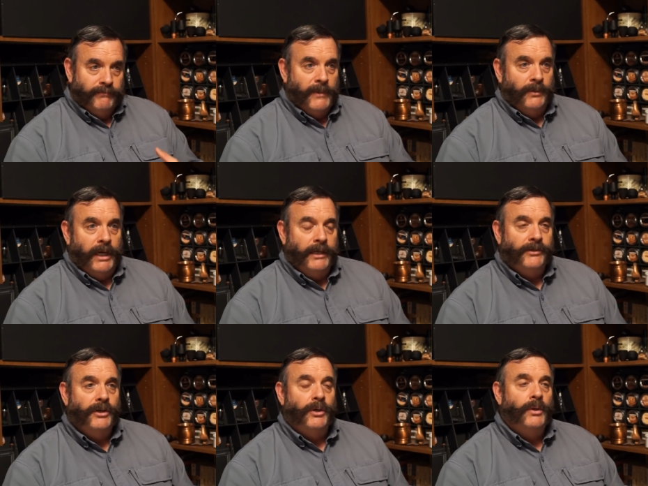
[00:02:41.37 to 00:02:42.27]
Okay,
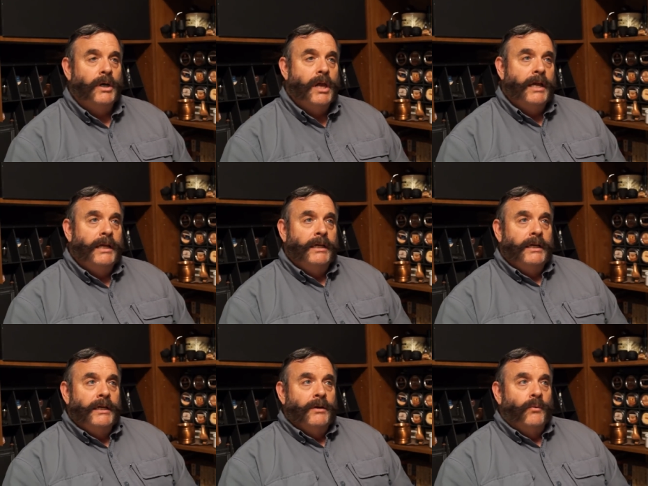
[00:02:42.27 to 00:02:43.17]
so
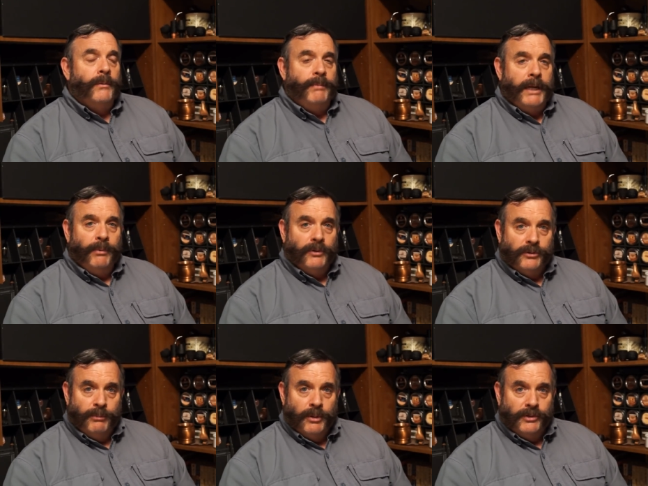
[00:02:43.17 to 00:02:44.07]
when people
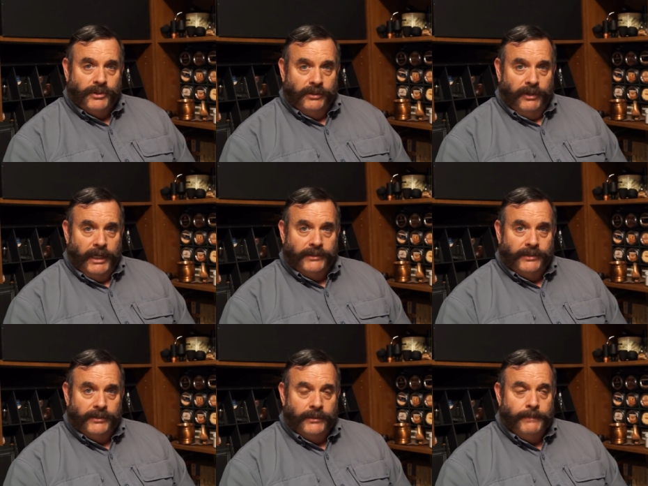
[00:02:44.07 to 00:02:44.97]
smoke cigarettes,